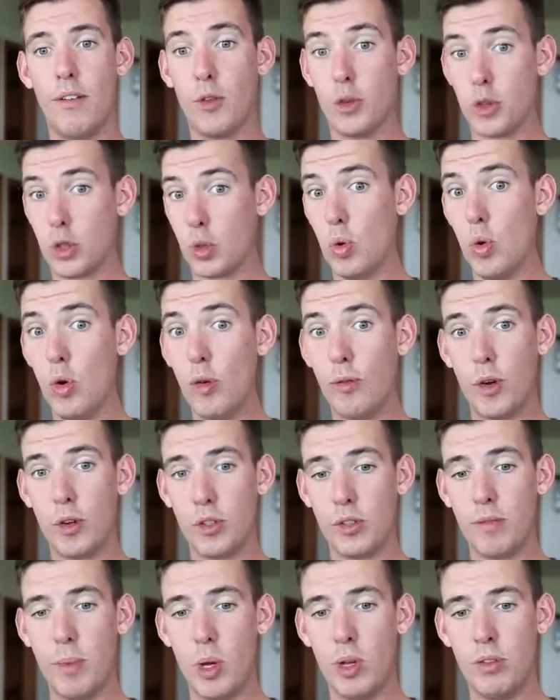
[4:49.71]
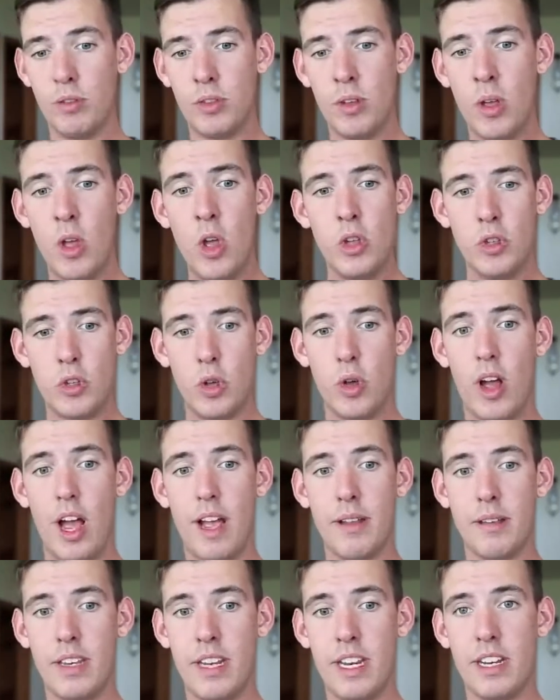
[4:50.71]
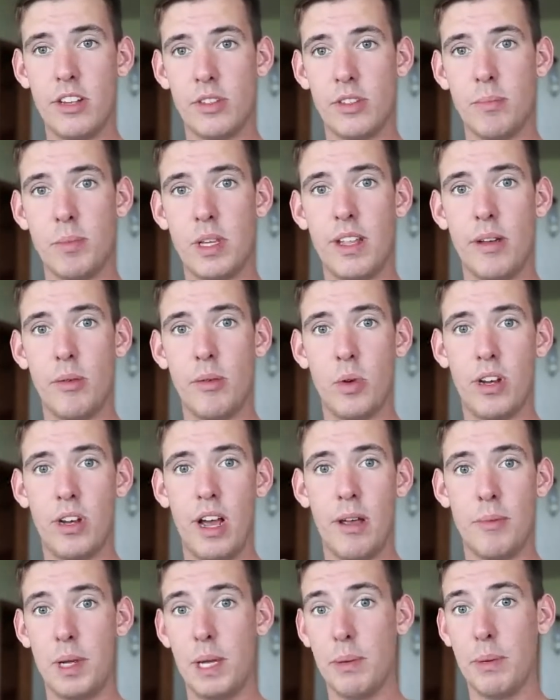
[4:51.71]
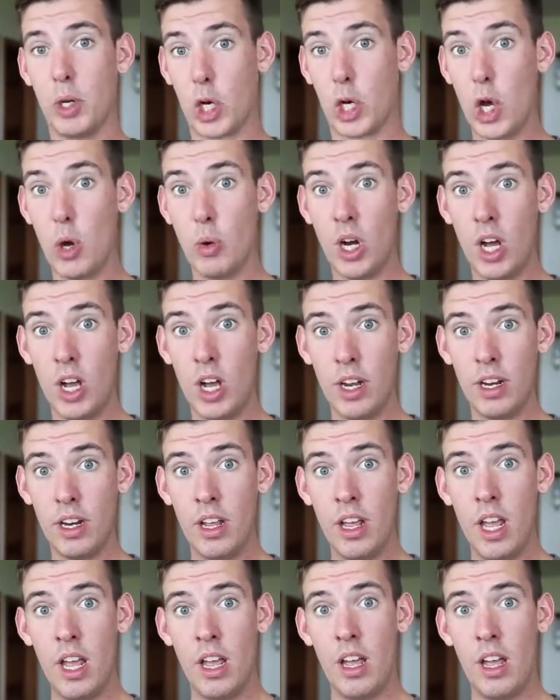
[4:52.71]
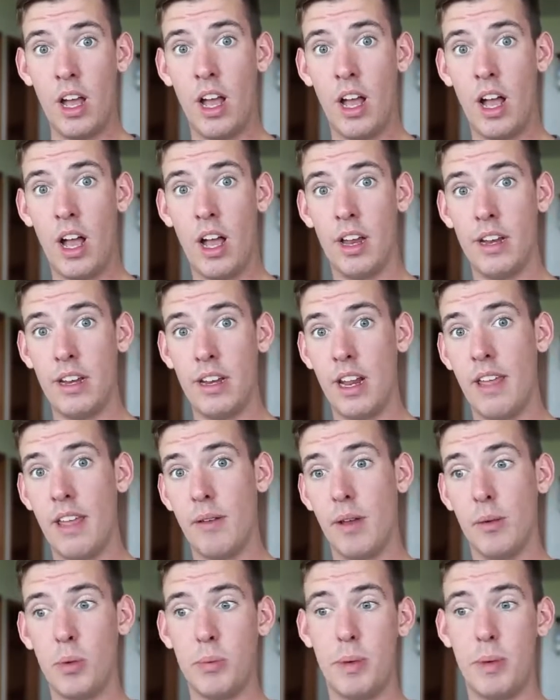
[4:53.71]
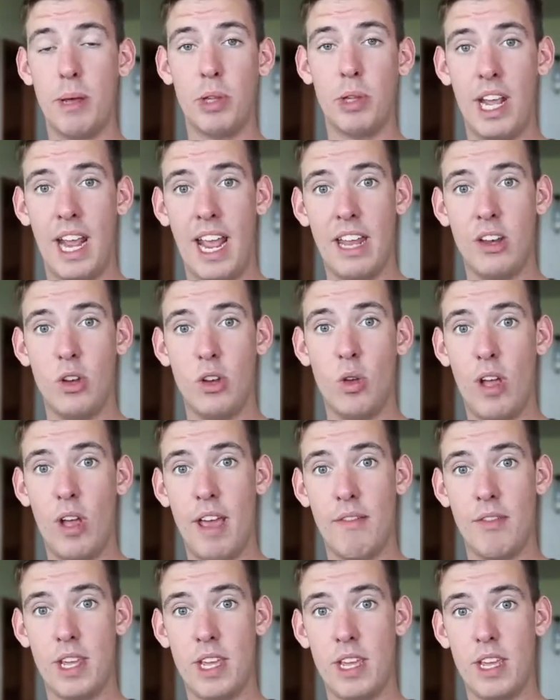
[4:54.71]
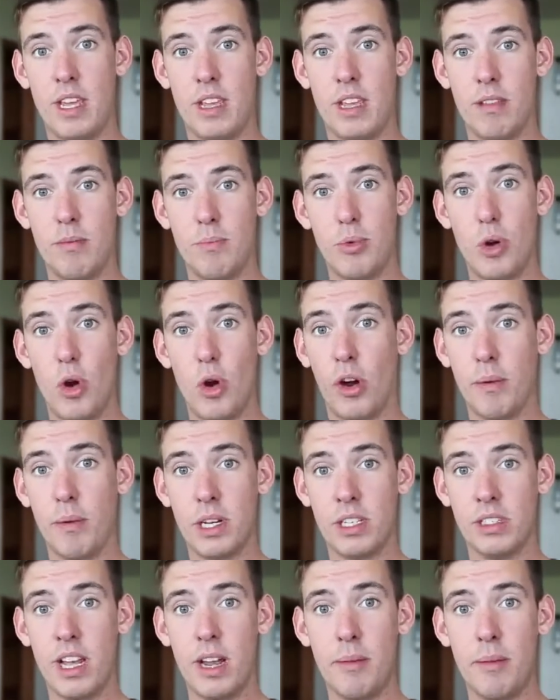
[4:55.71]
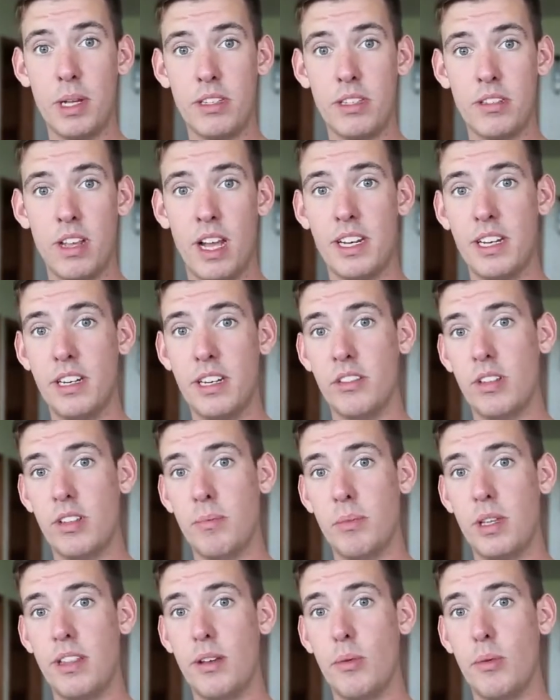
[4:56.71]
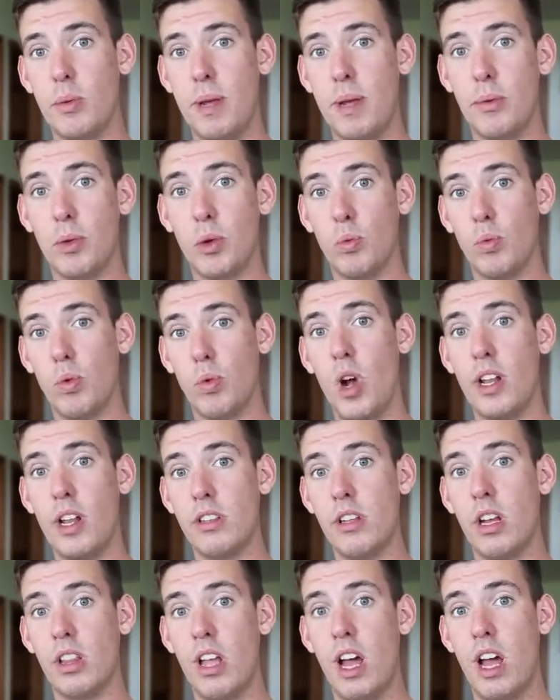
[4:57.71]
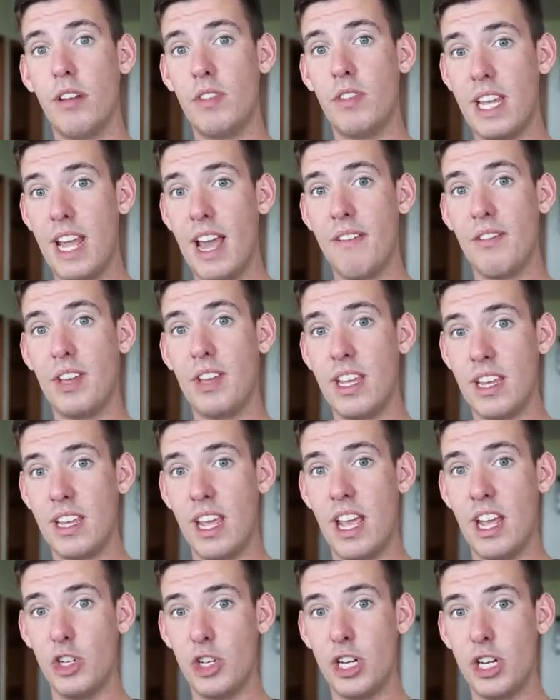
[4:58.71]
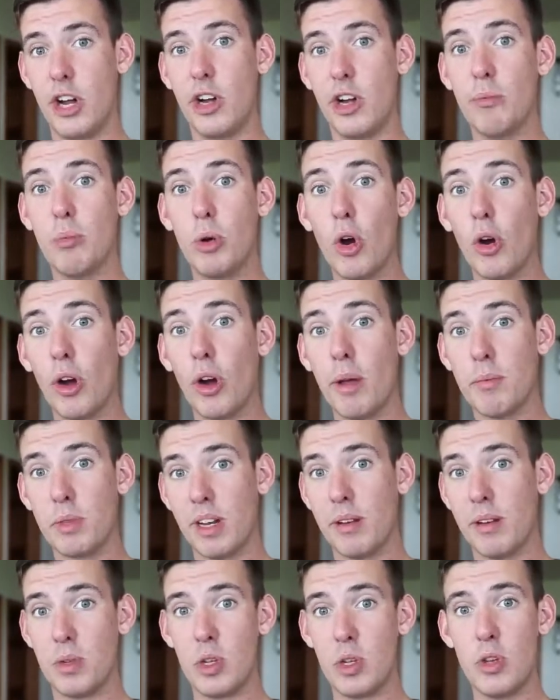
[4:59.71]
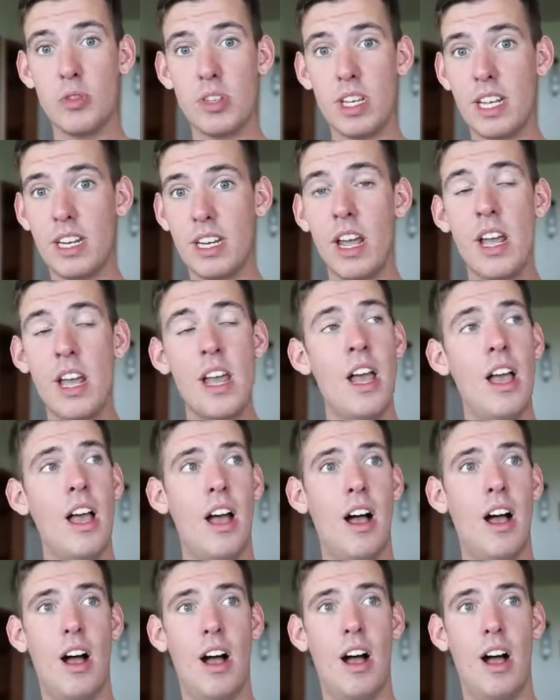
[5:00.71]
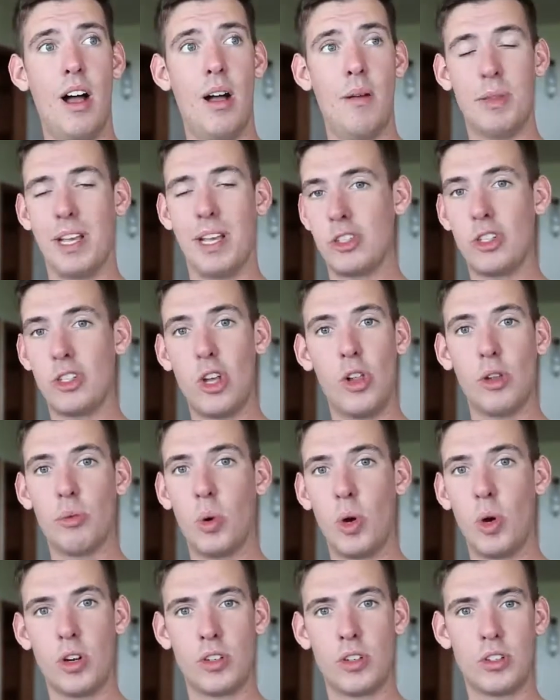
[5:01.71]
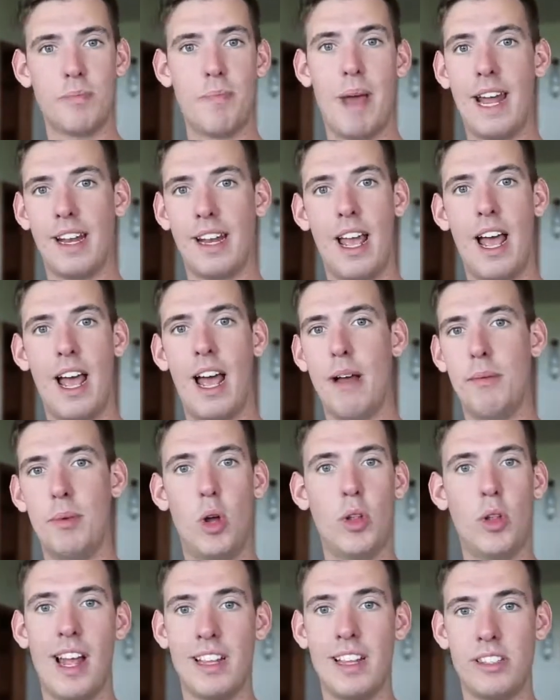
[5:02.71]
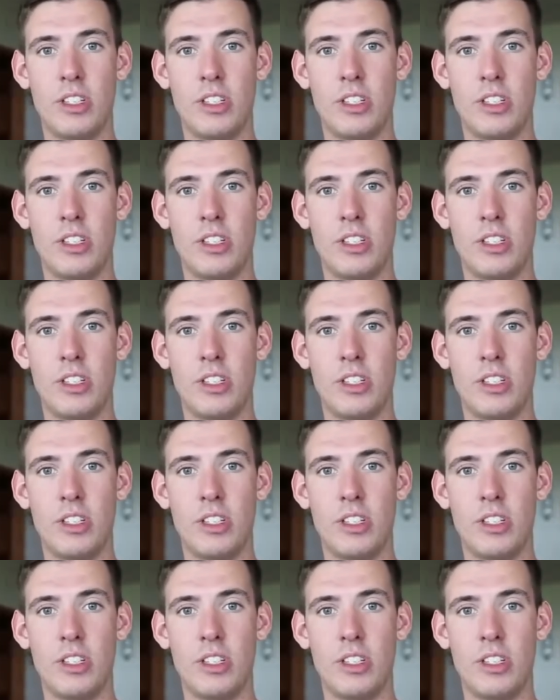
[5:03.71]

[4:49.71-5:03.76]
school first and most, so I needed something that I'd be able to code on. and that would be able to handle heavy programming assignments. I needed something that would be able to run a lot of the heavy engineering programs that I'm using, like SolidWorks, MATLAB, all that